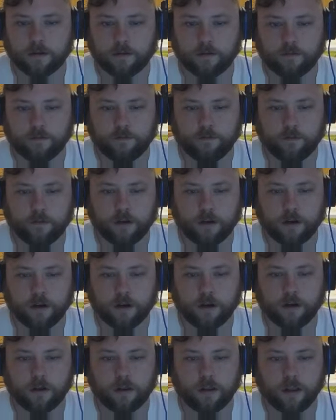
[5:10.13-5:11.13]

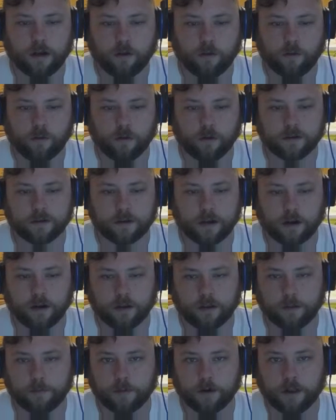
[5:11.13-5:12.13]
Vertical and horizontal
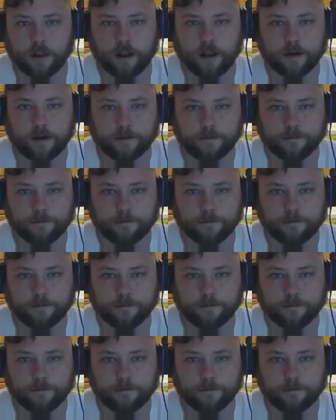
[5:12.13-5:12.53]
number line.